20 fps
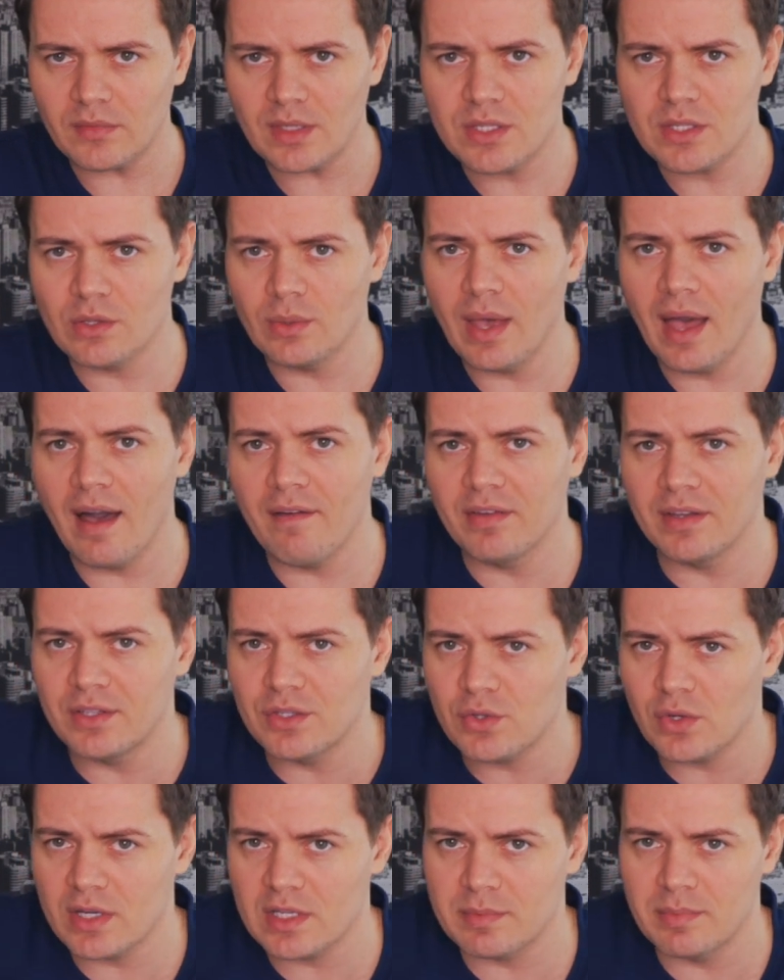So you have a
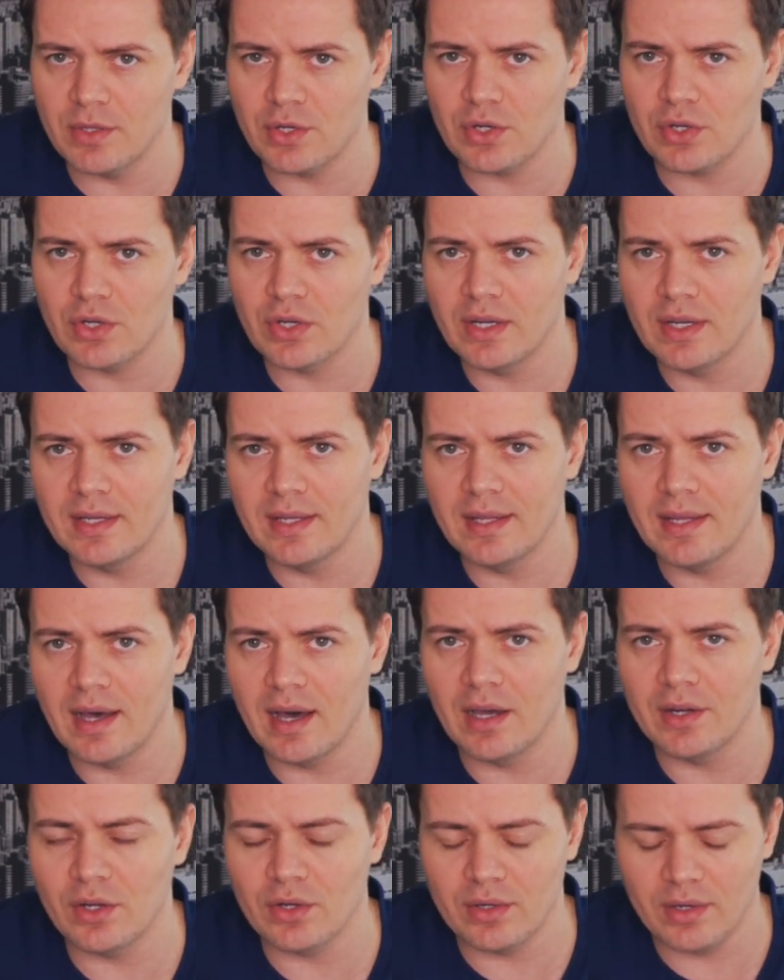transmitter
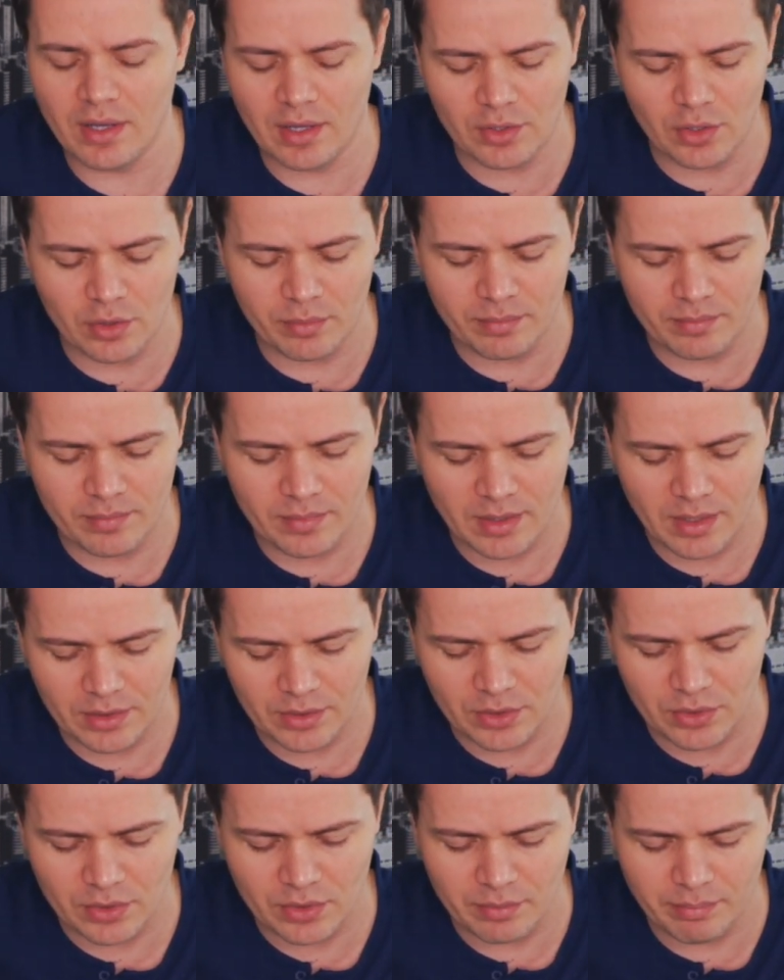on
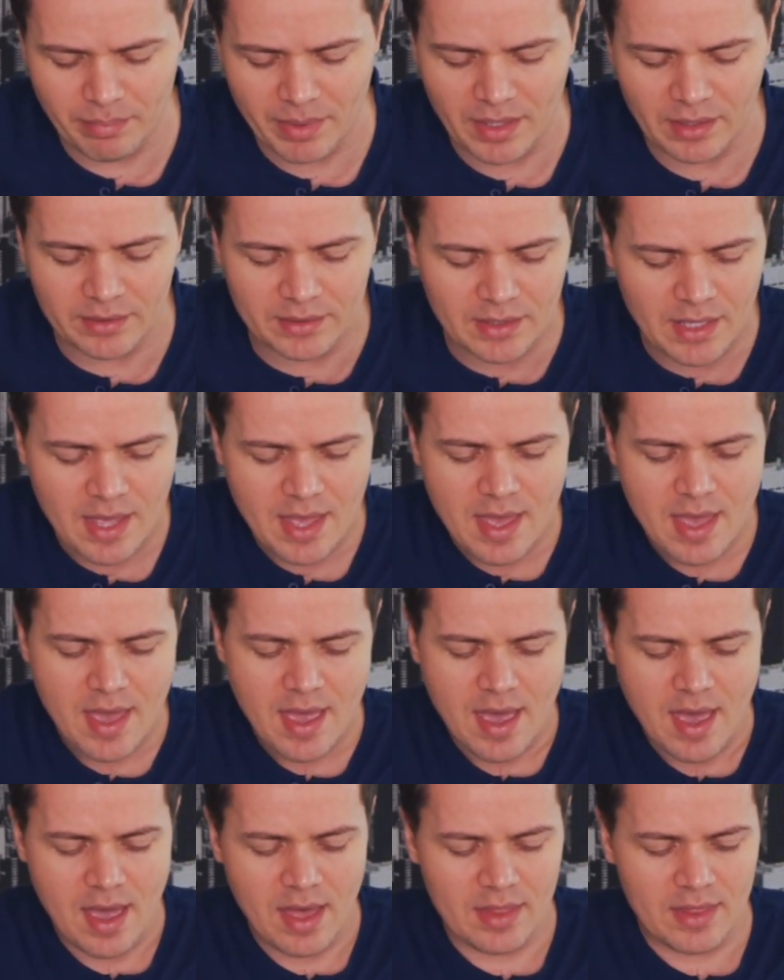your belt,
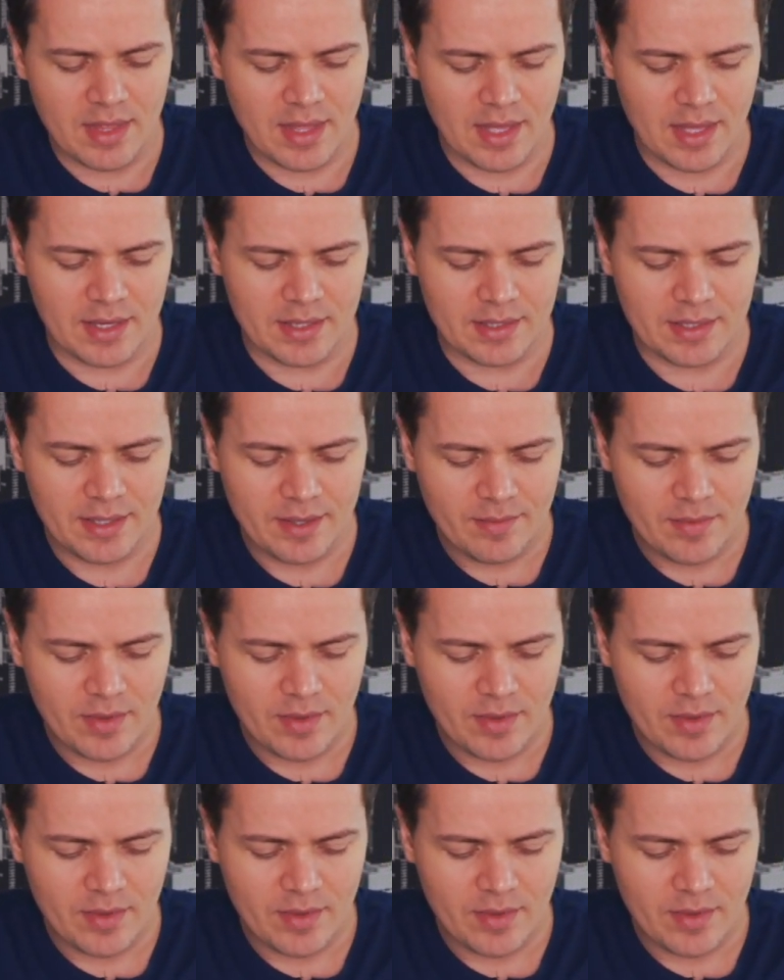and then